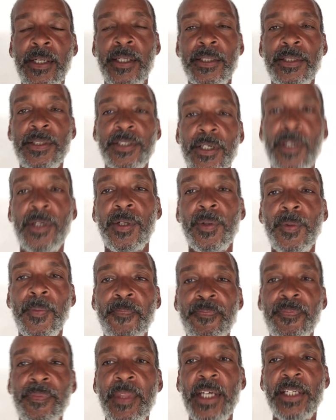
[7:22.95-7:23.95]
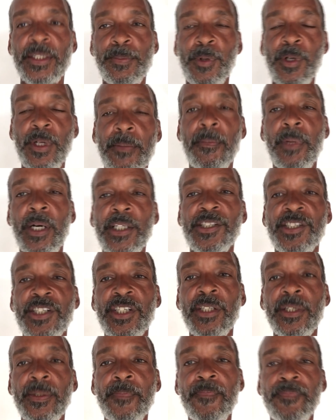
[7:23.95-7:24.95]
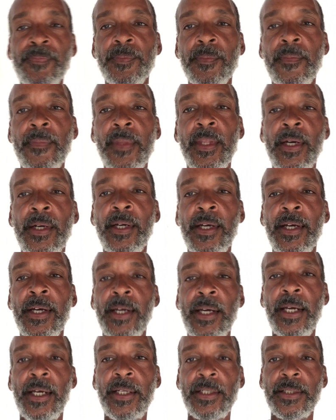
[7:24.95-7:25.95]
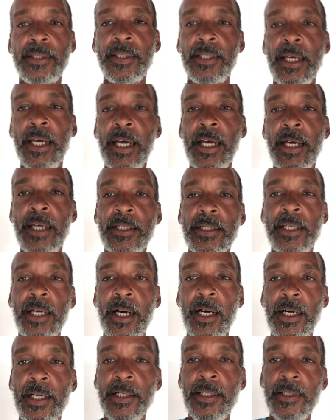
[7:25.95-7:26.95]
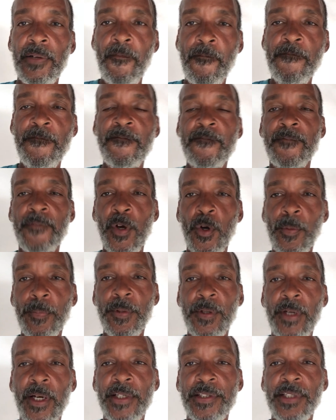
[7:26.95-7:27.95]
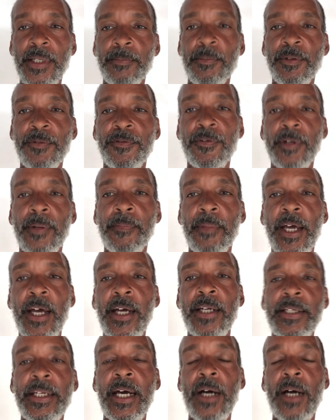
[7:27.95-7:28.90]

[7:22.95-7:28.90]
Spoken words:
So that's pretty much it, and hope you got something from that.